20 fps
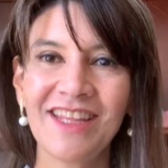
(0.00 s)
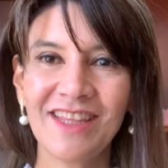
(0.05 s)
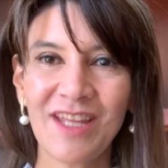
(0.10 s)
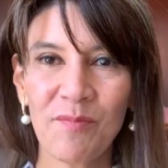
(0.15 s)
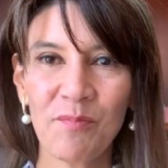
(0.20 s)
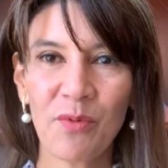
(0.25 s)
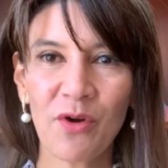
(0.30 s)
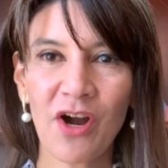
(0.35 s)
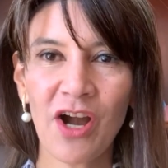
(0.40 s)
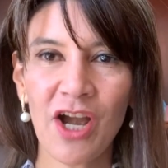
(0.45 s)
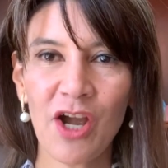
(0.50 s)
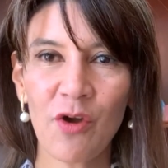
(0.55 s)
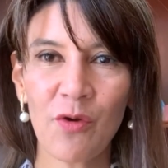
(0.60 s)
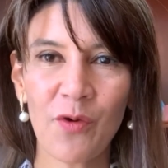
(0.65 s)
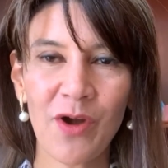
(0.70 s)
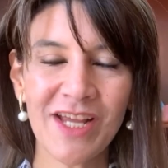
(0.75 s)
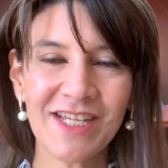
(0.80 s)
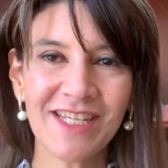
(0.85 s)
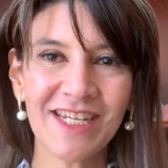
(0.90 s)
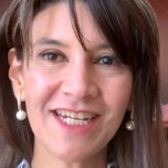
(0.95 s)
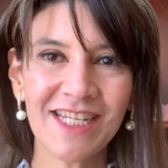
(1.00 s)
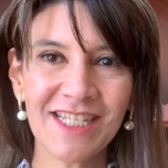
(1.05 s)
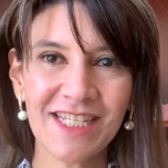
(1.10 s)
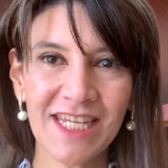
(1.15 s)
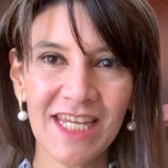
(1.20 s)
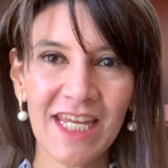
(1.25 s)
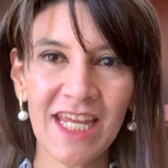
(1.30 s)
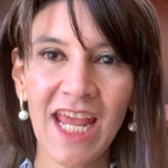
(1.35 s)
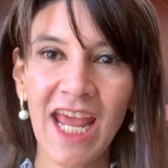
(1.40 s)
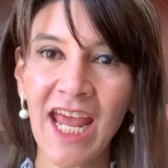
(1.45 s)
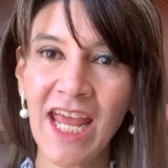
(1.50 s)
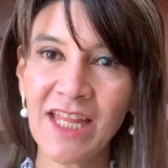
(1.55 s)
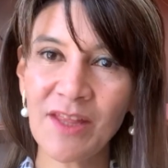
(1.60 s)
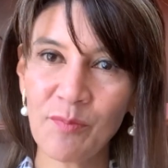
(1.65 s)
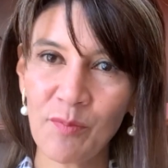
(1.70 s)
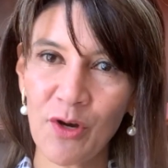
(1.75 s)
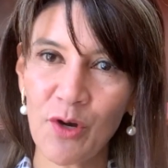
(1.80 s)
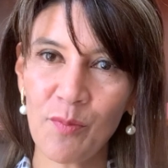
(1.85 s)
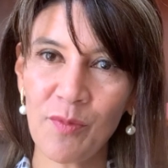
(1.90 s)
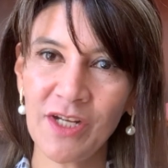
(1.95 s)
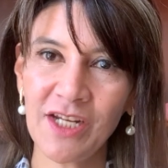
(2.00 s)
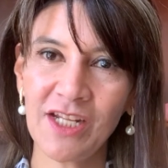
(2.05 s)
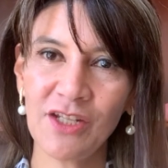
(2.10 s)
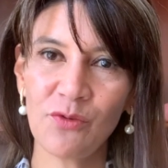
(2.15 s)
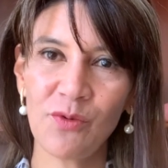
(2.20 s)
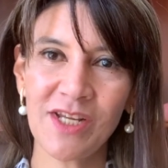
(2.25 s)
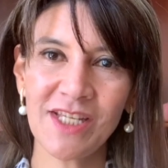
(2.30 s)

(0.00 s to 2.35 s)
temporary residency and permanent